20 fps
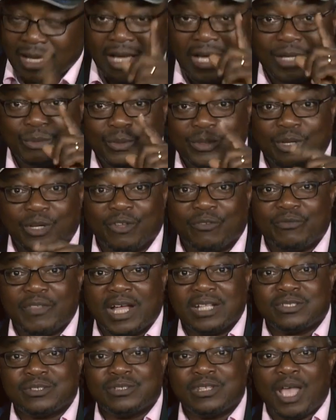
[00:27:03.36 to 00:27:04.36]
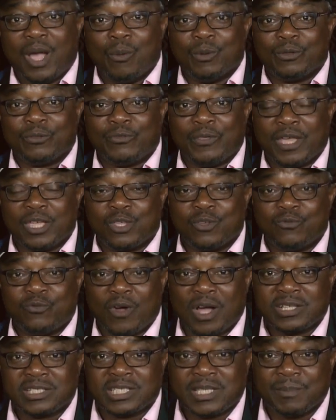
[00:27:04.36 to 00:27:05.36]
And with all of that today, I want to thank you for
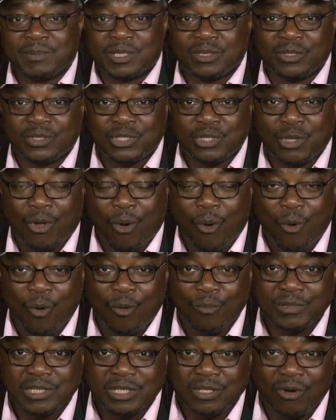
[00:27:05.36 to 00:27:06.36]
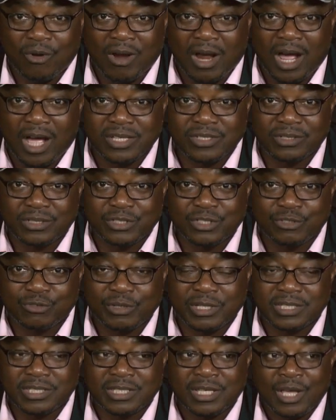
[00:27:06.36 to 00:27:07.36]
accepting us in your homes, in your cars, on the
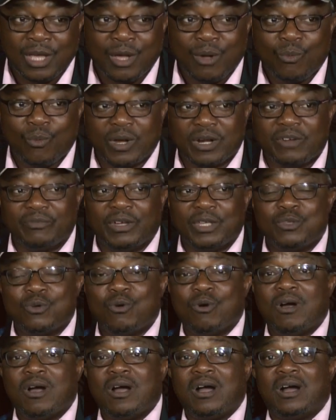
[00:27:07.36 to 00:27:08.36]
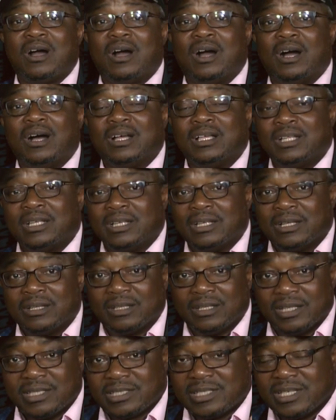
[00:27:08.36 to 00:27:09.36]
streets, wherever you are,
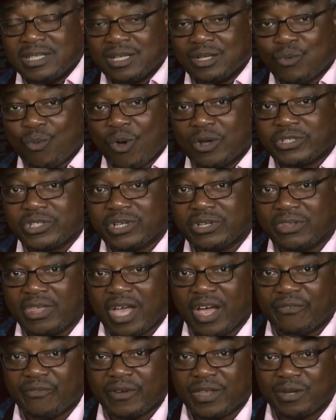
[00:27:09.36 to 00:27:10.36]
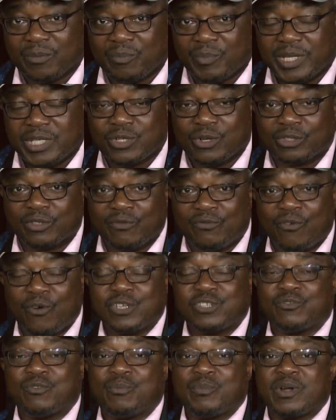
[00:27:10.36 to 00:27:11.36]
listening and watching the African Beat on the
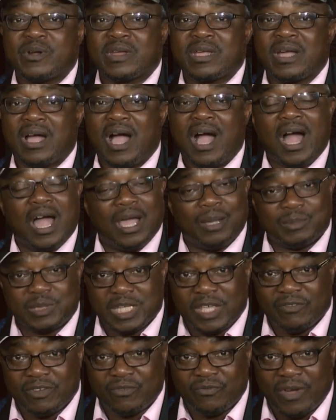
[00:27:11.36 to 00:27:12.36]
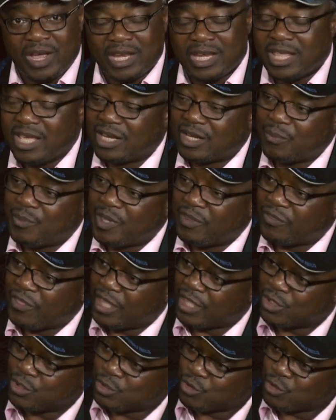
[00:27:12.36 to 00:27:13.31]
Voice of America. I am David Vandy, and a big thank you